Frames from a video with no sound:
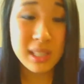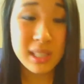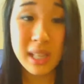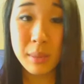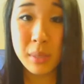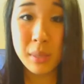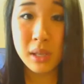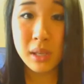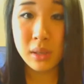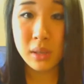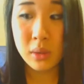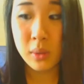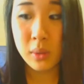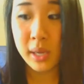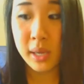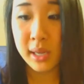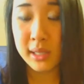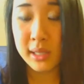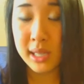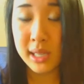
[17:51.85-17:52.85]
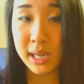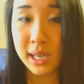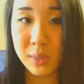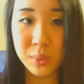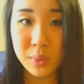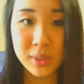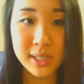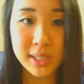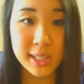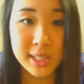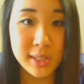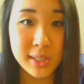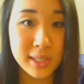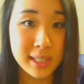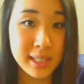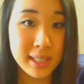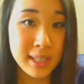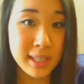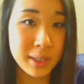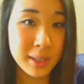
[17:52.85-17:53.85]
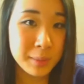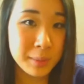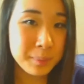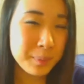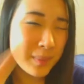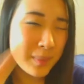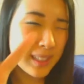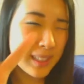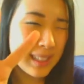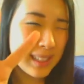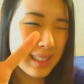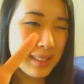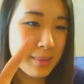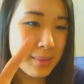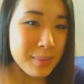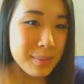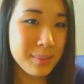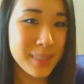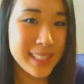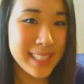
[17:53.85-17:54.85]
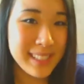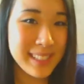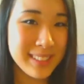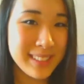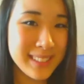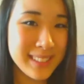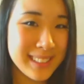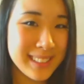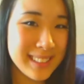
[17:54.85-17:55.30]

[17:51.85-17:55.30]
Let me know, and I will see you guys later. Peace out.